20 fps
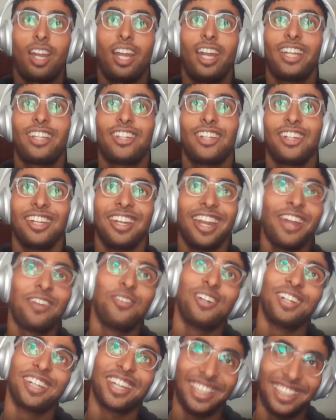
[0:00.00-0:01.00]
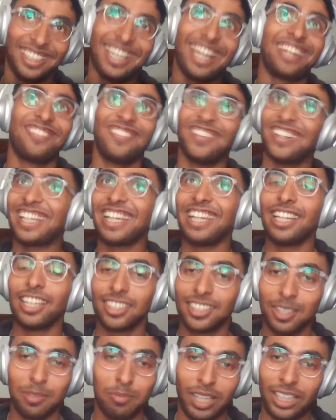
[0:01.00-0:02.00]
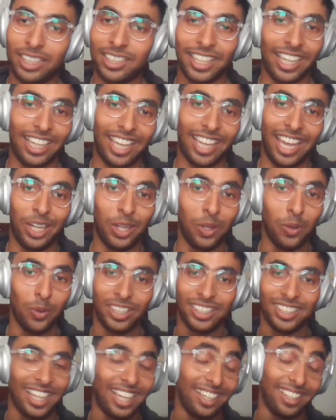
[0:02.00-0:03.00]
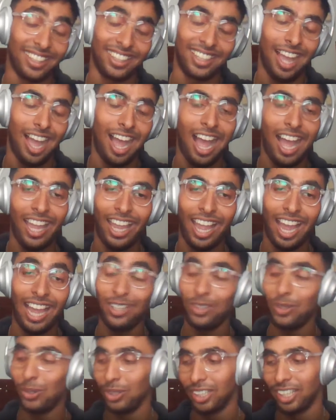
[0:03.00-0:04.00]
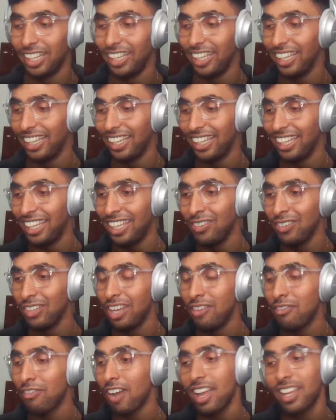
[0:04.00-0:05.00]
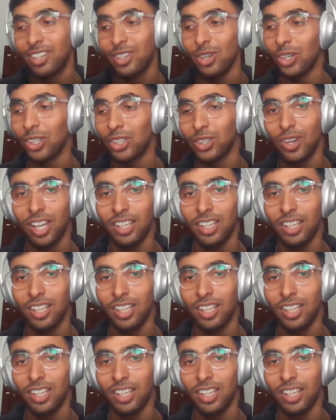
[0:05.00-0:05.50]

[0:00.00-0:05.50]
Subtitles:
connection, networking is a big thing anyways. Like I totally, even if I talk to